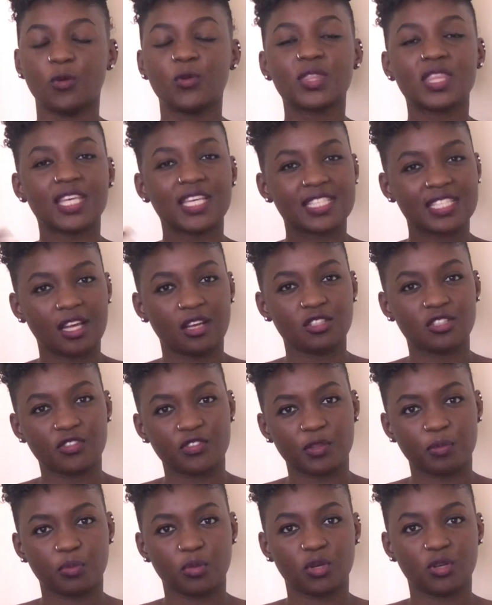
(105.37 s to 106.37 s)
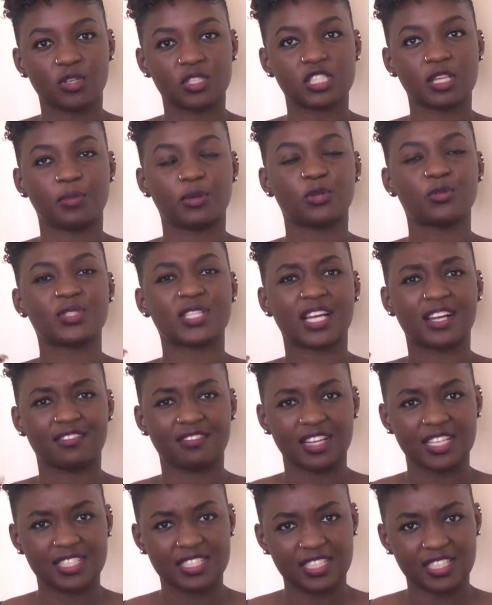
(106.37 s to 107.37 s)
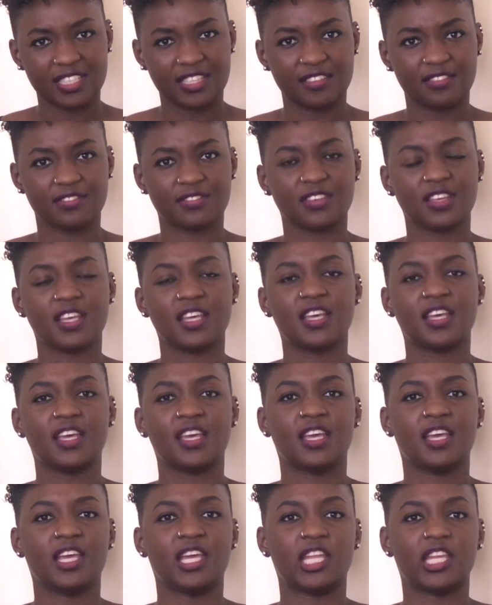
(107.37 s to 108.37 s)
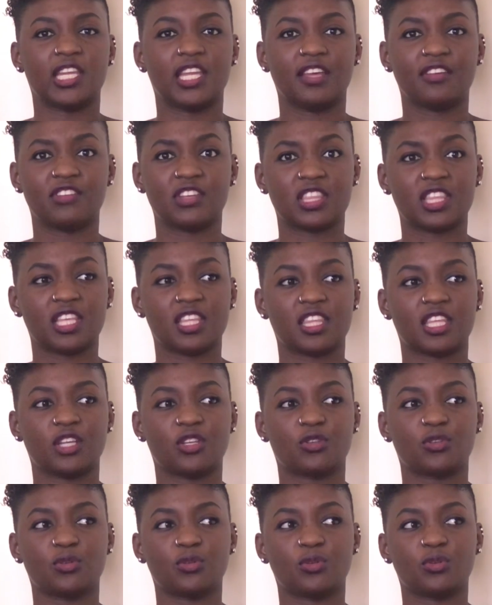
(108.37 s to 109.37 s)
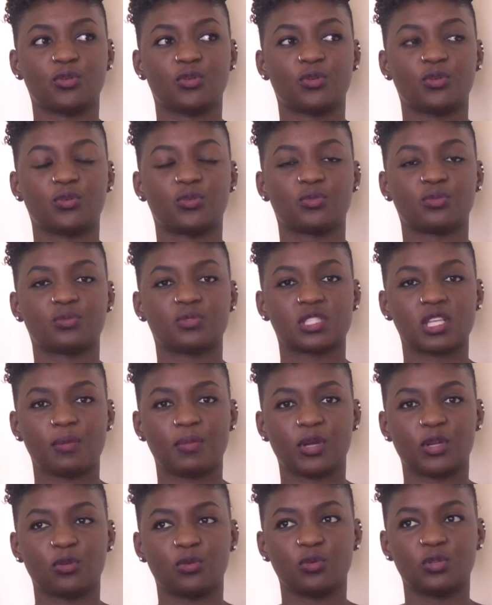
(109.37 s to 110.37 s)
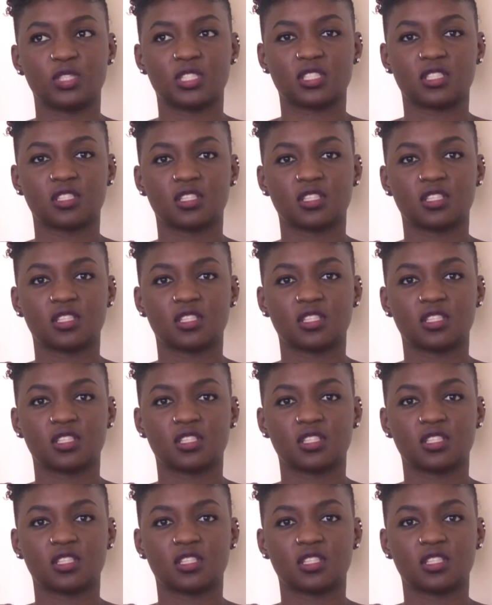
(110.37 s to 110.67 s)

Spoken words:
thinks out of the box, someone who's aggressive in everything they do, someone who